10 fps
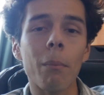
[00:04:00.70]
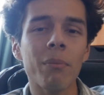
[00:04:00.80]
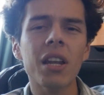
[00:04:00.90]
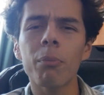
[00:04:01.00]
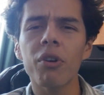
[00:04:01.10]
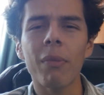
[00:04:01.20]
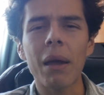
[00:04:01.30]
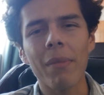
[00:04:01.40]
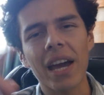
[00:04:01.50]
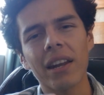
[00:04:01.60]
meet up with
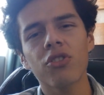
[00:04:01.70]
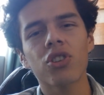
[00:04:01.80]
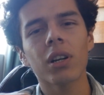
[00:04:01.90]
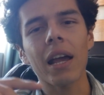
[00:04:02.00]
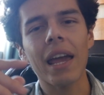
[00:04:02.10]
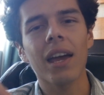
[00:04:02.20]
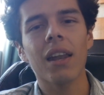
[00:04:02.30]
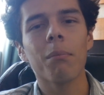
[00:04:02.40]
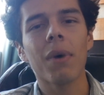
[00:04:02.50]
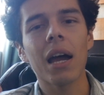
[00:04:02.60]
my manager
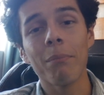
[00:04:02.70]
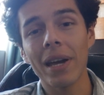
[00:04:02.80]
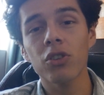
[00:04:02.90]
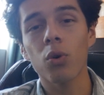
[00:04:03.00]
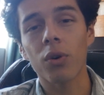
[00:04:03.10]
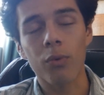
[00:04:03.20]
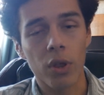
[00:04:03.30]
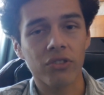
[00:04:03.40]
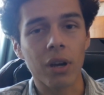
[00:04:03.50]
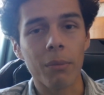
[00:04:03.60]
and my mentor for
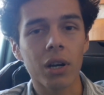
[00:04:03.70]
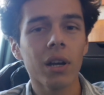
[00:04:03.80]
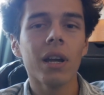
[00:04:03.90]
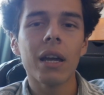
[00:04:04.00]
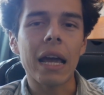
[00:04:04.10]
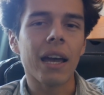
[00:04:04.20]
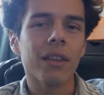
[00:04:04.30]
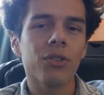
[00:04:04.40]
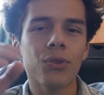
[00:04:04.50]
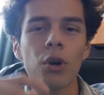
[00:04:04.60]
the summer,
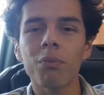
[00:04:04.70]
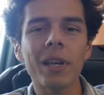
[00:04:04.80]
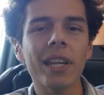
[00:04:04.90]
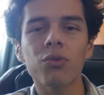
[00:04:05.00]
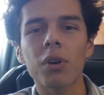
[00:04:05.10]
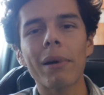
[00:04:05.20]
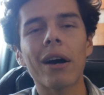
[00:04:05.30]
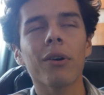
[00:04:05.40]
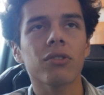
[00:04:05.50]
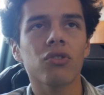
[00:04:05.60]
and those meetings were
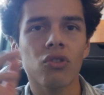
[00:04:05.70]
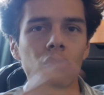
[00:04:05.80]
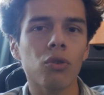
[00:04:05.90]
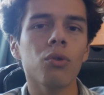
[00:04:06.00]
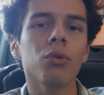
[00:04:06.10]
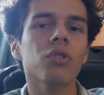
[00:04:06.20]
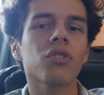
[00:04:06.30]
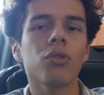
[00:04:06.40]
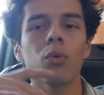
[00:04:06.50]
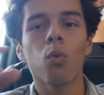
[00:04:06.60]
about two
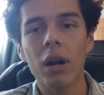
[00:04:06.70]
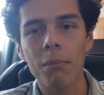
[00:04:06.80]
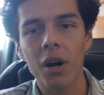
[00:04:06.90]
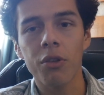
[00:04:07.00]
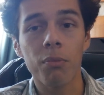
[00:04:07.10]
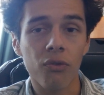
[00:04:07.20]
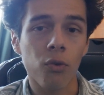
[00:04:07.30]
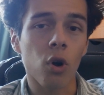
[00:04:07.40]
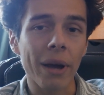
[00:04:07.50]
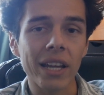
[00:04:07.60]
to one month
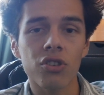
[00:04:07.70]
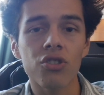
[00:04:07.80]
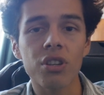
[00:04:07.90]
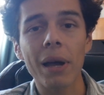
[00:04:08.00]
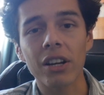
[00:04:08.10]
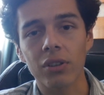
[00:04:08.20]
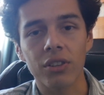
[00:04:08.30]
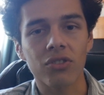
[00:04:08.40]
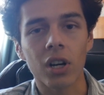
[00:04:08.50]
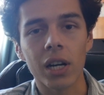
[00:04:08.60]
before my internship actually
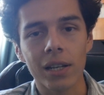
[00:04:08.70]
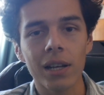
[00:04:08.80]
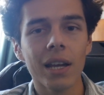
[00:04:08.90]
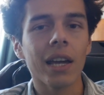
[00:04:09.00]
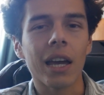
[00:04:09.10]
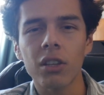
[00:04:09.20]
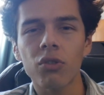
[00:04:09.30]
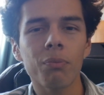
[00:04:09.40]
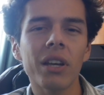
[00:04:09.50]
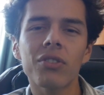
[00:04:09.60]
started. And this
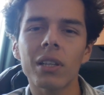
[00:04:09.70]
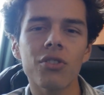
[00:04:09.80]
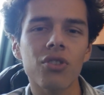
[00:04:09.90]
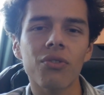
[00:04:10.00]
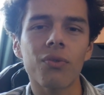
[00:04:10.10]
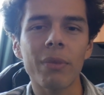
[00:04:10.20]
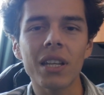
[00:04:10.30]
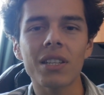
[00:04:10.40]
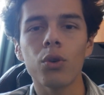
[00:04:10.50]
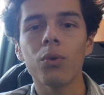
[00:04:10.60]
was basically just for
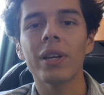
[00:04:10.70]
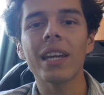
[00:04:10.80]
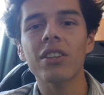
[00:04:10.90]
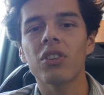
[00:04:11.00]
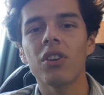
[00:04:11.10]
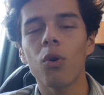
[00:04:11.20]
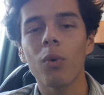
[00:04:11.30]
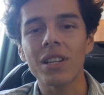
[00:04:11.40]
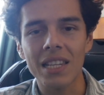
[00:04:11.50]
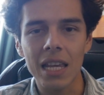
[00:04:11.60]
me to get to know
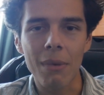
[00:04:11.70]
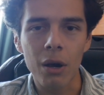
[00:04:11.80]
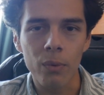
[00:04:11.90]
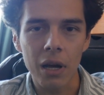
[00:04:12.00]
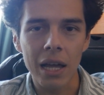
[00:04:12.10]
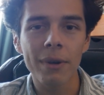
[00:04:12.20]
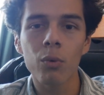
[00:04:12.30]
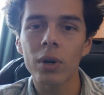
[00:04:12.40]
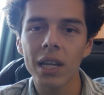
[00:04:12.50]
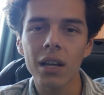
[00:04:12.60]
what team I, would be
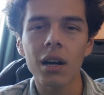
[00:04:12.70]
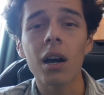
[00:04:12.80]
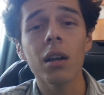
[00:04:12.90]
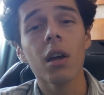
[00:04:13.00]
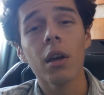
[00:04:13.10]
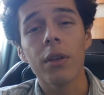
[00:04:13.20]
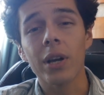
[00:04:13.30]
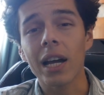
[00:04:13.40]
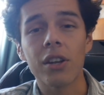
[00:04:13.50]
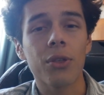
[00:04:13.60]
working on,
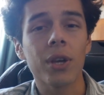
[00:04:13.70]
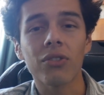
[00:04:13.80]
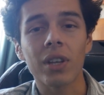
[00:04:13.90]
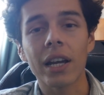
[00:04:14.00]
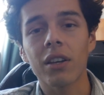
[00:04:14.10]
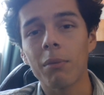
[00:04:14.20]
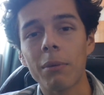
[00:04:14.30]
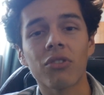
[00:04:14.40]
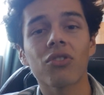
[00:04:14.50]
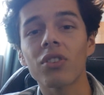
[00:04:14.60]
the kind of things that I could
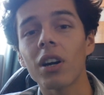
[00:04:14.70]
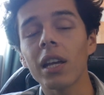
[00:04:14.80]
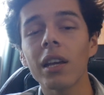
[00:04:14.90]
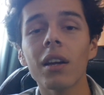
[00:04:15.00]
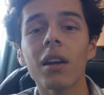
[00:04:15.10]
maybe study,